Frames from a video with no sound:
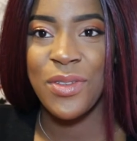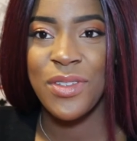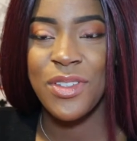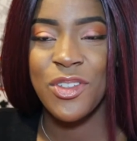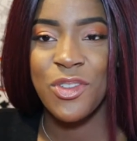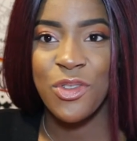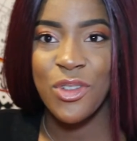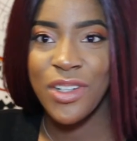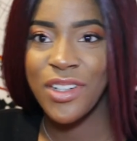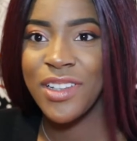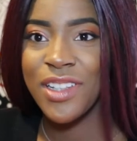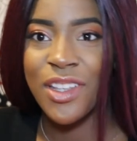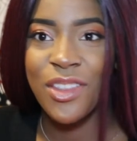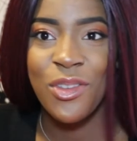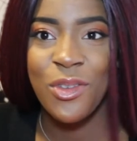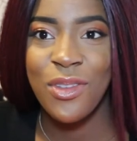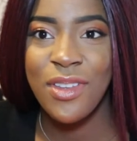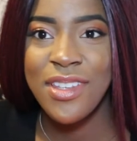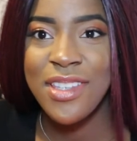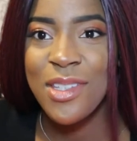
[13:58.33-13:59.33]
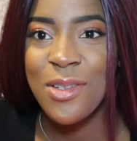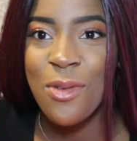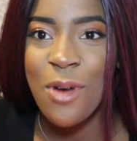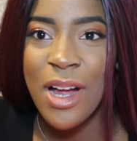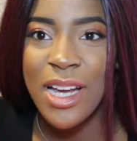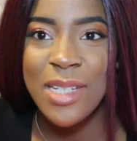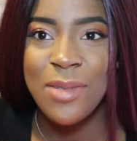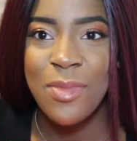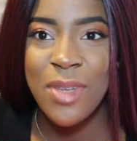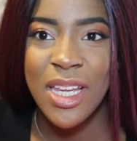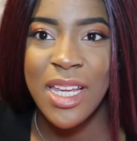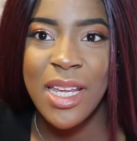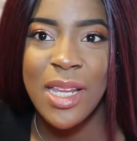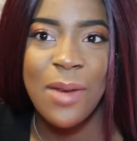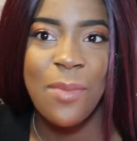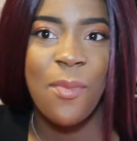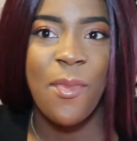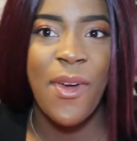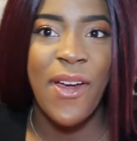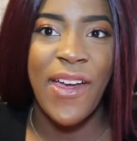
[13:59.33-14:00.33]
struggling through this to watch me
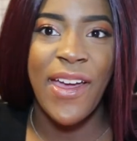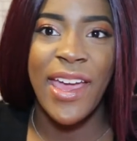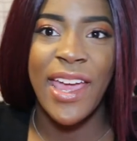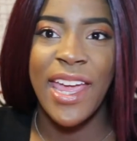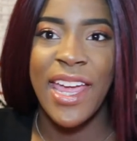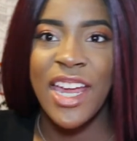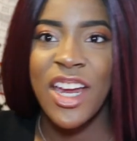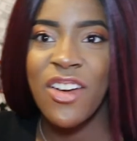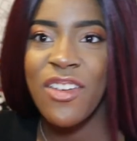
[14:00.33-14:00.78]
and my